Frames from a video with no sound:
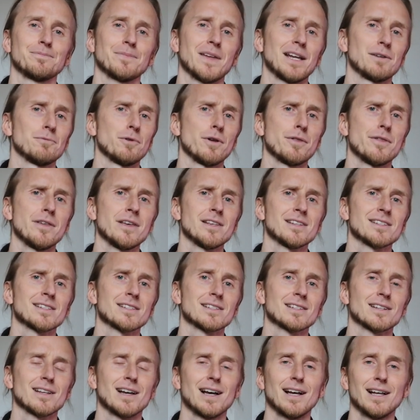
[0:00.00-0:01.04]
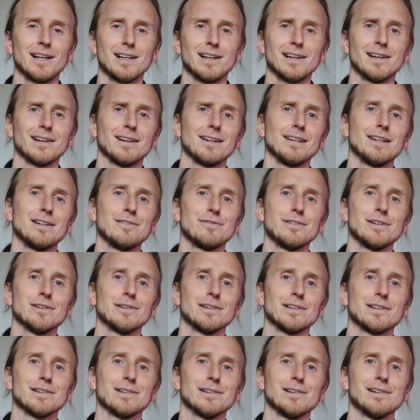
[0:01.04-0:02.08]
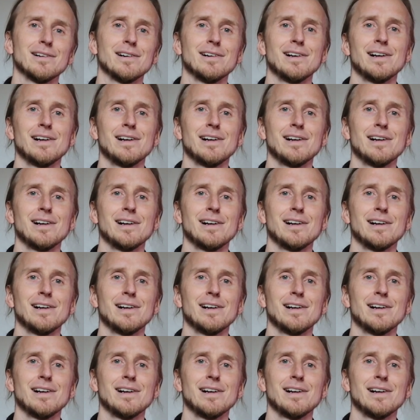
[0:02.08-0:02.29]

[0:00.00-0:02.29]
And with this, I leave you into